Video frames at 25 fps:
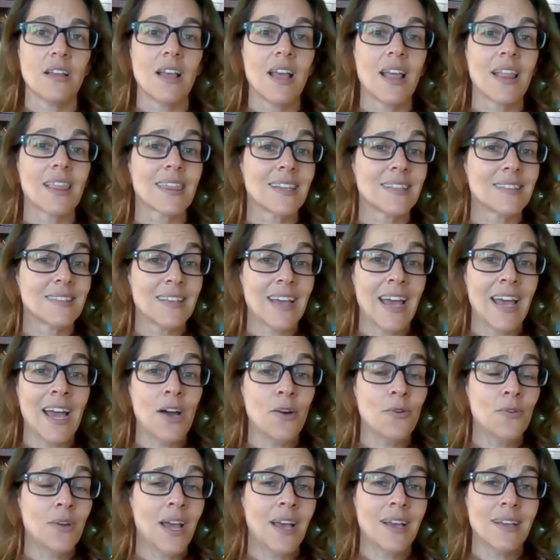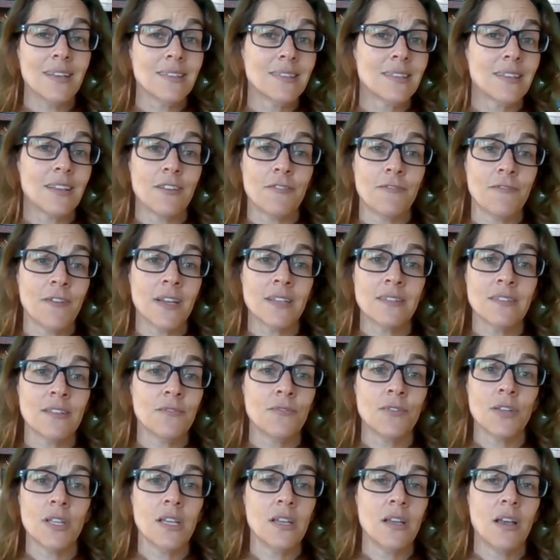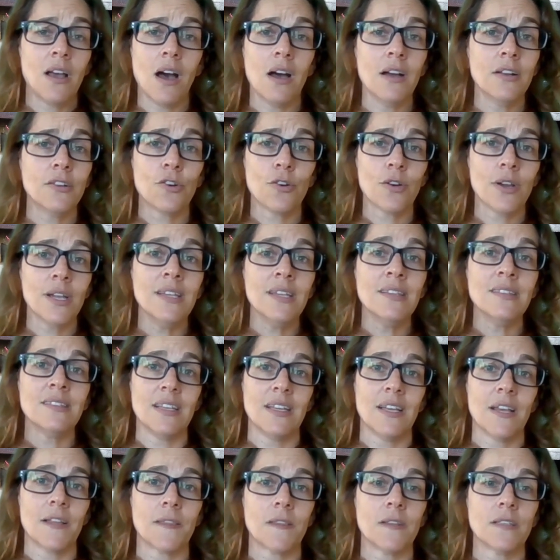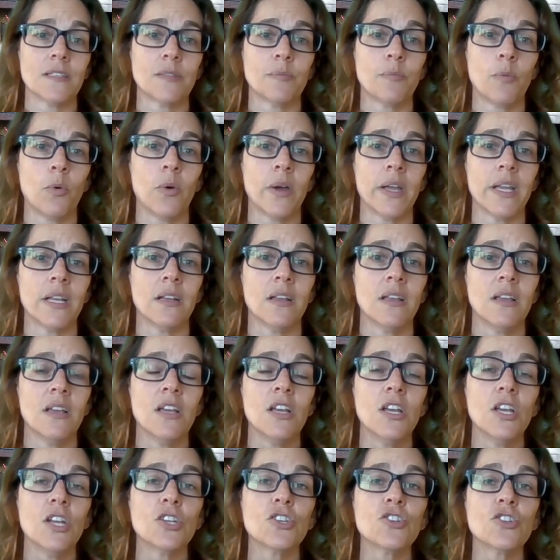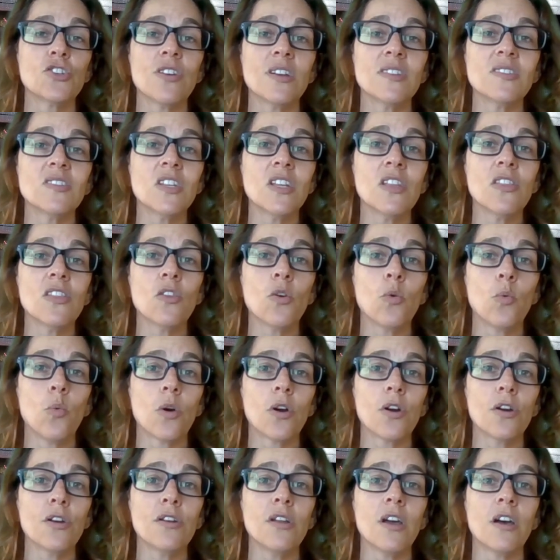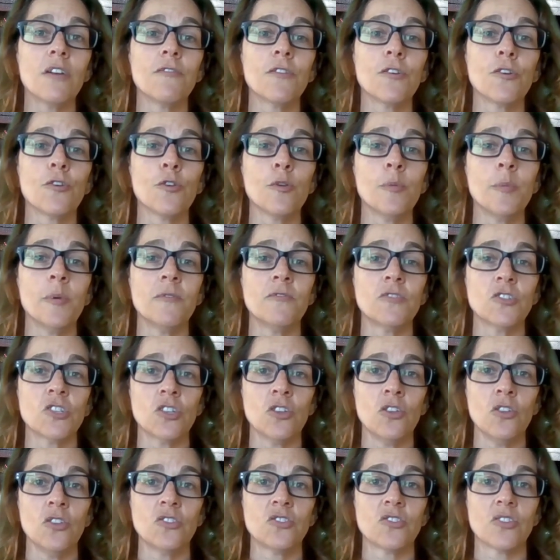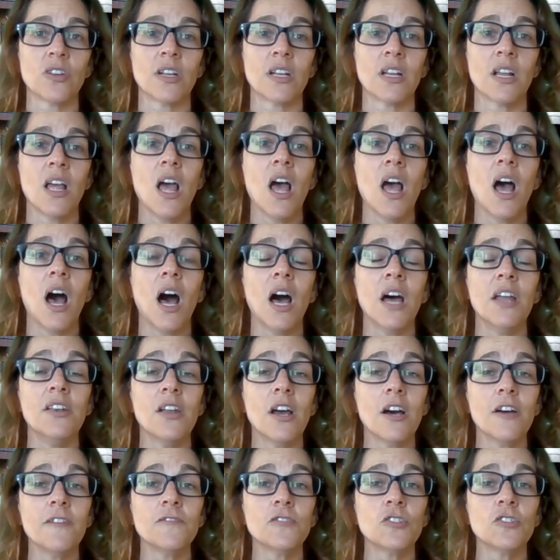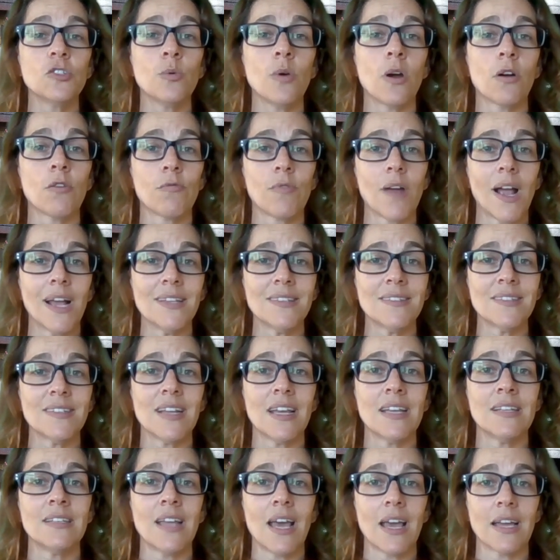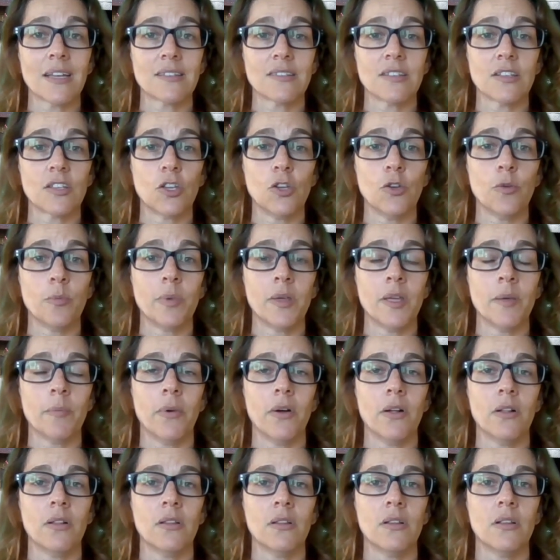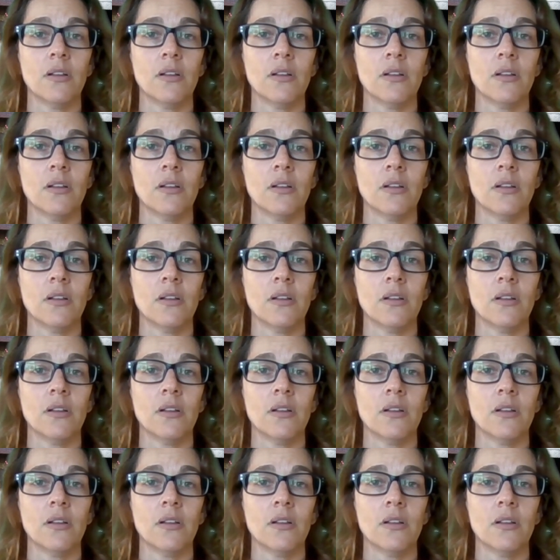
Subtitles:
The town has effectively gone crazy at this point, trusting the word of a group of children enough to arrest and execute people.